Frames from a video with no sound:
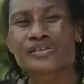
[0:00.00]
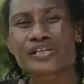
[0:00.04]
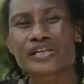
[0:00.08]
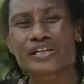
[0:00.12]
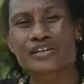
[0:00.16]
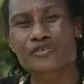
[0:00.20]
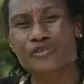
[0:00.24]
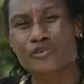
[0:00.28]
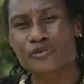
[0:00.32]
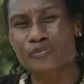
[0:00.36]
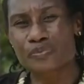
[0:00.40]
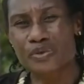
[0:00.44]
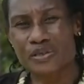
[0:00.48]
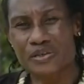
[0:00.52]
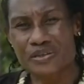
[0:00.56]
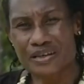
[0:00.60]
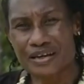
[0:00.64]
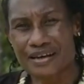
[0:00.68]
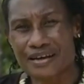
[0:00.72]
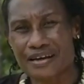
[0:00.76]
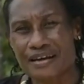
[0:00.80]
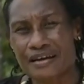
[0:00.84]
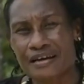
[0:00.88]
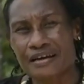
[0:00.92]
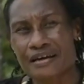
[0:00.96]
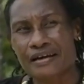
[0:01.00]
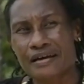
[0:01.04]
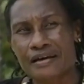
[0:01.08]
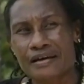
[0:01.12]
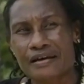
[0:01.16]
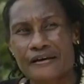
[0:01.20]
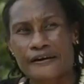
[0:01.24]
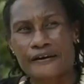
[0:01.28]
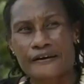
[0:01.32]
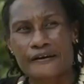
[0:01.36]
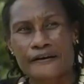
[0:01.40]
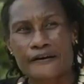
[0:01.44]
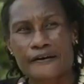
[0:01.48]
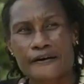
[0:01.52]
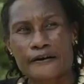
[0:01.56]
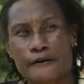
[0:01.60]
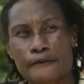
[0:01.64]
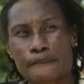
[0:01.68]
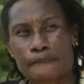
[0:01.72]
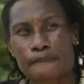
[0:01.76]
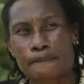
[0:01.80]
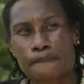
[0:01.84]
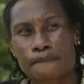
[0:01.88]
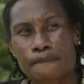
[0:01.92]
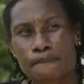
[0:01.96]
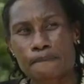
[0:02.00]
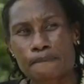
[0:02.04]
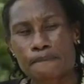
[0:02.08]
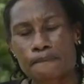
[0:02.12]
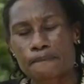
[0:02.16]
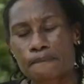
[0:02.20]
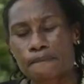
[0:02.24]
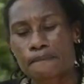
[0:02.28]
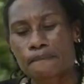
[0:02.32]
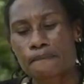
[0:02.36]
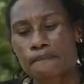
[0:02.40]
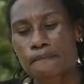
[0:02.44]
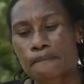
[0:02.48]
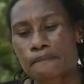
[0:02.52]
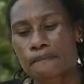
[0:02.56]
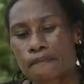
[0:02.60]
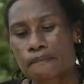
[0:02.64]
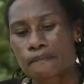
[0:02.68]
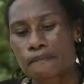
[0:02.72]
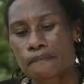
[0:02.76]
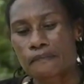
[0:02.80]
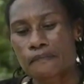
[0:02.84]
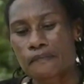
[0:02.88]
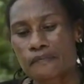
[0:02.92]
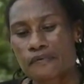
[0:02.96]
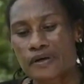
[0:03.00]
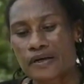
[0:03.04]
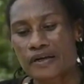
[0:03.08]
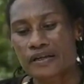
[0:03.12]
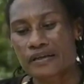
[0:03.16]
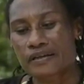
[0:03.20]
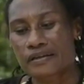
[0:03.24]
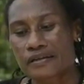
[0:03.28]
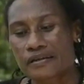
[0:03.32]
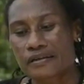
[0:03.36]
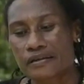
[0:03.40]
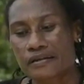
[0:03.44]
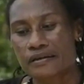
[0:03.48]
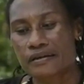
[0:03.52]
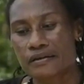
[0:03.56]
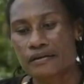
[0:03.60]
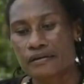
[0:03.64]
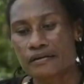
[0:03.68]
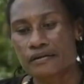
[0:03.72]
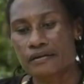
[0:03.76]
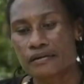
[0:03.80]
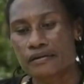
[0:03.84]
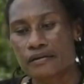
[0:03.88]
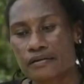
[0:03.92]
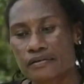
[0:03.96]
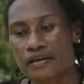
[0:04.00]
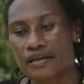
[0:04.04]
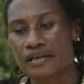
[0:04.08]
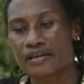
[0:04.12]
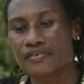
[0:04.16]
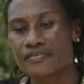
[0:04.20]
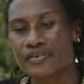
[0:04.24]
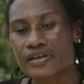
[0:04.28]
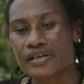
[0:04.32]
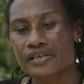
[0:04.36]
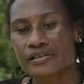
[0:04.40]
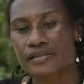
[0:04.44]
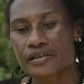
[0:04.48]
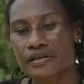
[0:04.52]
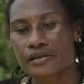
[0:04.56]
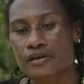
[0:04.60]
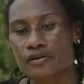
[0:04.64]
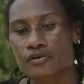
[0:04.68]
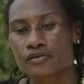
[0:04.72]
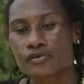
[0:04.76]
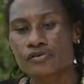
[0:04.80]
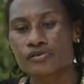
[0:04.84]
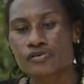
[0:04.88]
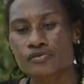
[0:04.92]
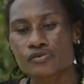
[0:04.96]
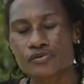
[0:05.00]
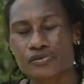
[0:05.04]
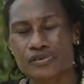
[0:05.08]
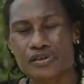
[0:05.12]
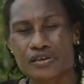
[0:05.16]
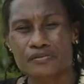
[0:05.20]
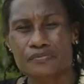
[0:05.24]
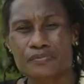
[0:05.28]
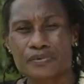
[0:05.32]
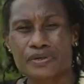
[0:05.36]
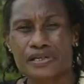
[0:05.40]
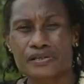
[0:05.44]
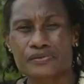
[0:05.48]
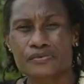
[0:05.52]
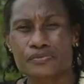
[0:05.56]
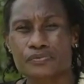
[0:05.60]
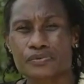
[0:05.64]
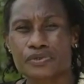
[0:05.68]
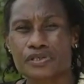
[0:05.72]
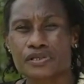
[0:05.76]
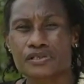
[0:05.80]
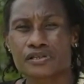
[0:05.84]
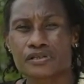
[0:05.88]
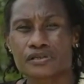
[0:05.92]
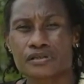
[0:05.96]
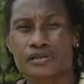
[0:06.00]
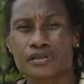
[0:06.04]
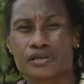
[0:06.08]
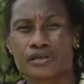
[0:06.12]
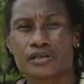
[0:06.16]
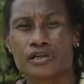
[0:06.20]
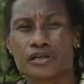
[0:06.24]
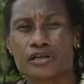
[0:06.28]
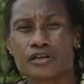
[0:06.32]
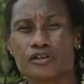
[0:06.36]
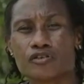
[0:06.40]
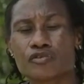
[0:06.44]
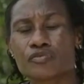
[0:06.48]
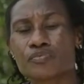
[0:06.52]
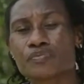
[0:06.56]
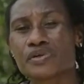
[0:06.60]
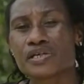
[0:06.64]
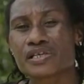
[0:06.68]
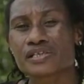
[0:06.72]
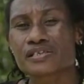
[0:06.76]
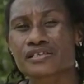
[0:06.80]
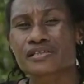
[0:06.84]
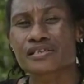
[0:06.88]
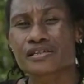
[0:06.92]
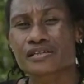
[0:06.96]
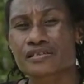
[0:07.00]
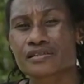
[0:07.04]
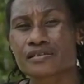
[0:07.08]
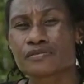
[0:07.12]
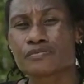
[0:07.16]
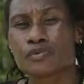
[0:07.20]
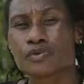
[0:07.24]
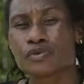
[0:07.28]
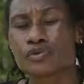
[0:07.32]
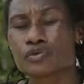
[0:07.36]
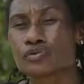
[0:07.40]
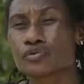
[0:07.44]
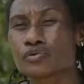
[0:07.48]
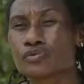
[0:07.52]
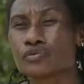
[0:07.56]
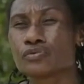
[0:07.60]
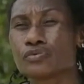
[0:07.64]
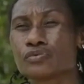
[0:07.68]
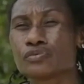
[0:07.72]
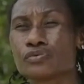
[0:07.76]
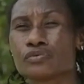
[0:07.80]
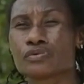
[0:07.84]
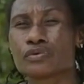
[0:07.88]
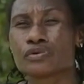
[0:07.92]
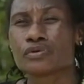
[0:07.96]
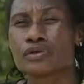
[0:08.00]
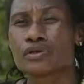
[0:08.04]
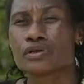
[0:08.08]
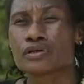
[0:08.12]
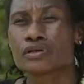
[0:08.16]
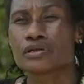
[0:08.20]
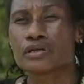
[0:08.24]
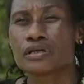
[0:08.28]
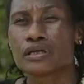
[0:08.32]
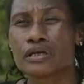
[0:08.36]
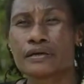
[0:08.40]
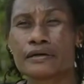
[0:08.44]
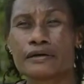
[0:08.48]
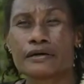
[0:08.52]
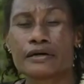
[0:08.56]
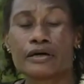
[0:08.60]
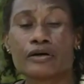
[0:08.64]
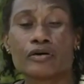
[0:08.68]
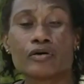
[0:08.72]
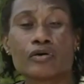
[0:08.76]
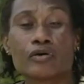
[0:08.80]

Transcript: cannot be there, um, that the events that are going to take place will not be accessible to uh,